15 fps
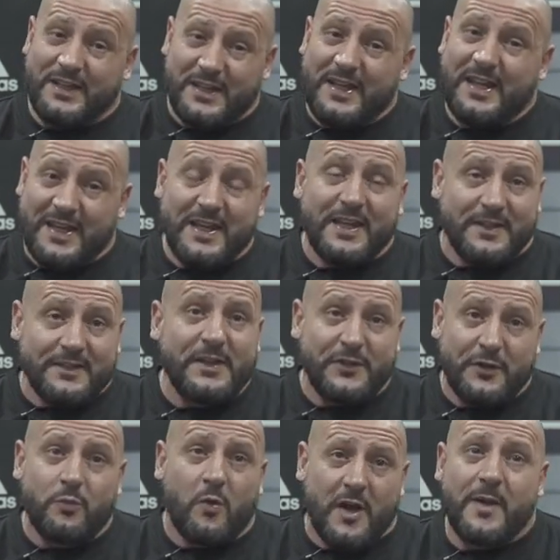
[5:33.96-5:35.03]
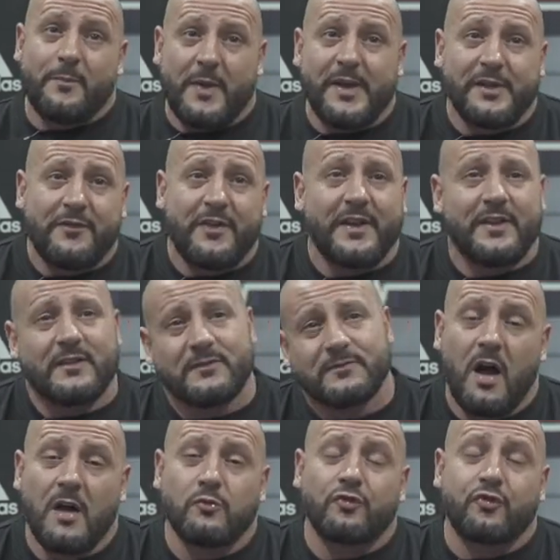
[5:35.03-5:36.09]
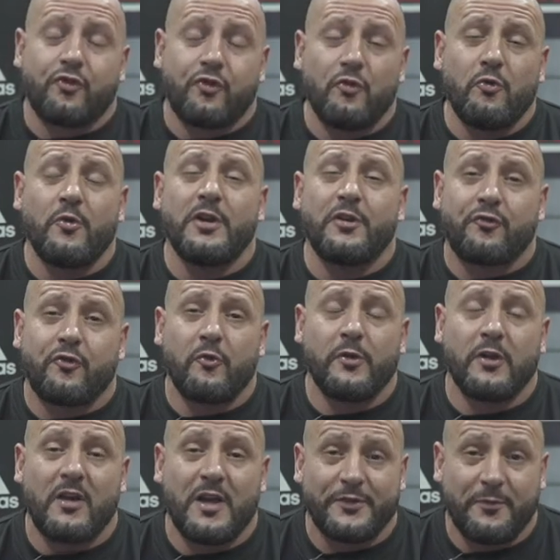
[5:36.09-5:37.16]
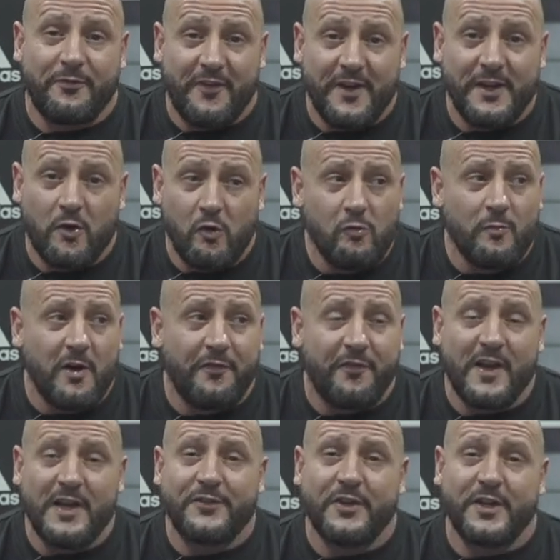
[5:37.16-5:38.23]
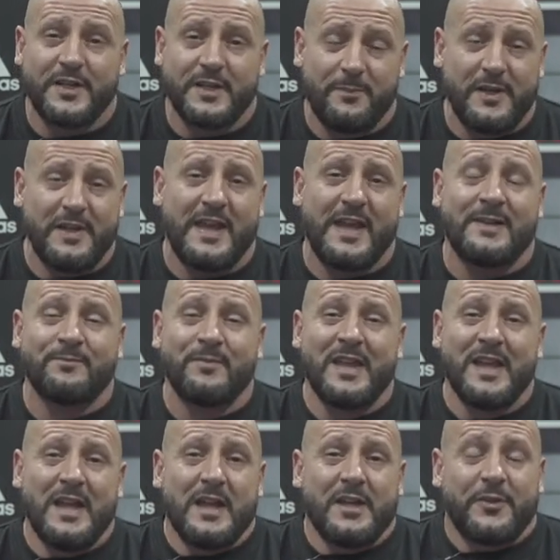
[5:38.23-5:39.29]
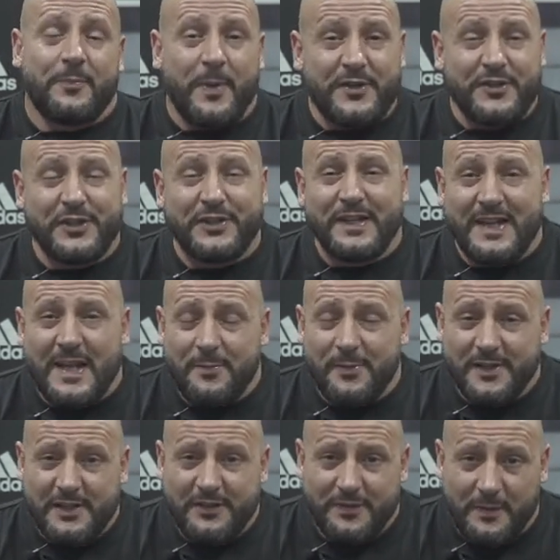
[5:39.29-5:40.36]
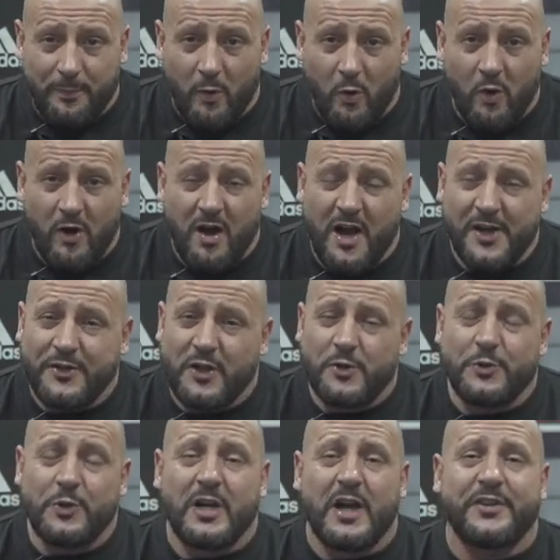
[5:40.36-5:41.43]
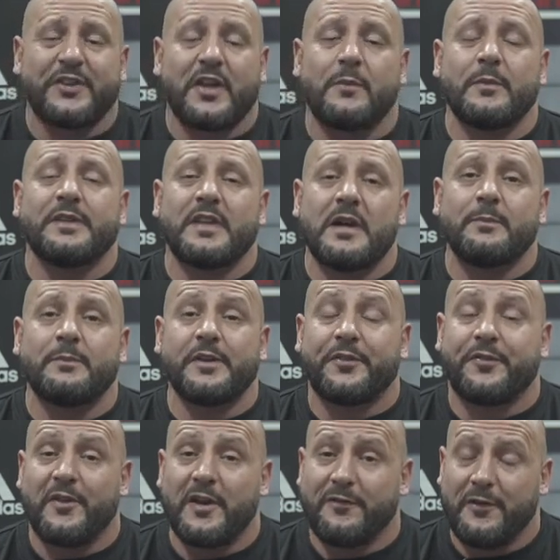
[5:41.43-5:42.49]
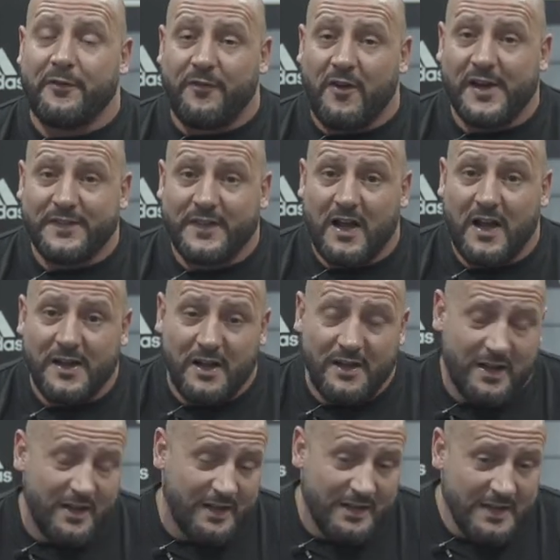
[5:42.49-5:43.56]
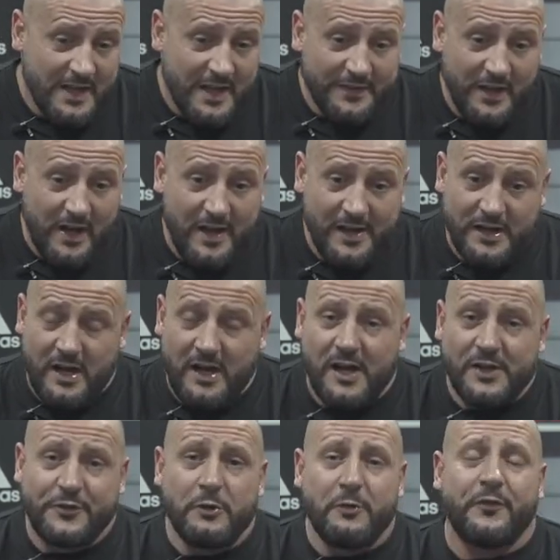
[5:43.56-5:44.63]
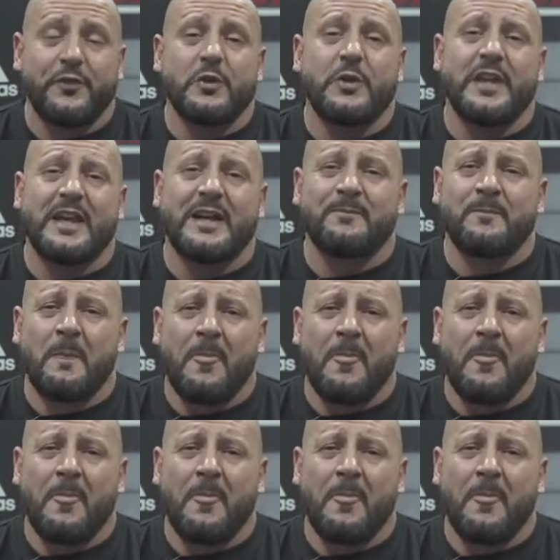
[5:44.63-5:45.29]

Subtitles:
This is why I'm main event. I would truly like to thank all my fans that are going to be there, especially the Lebanese support. I know you guys come in numbers for every fight that I do for you here.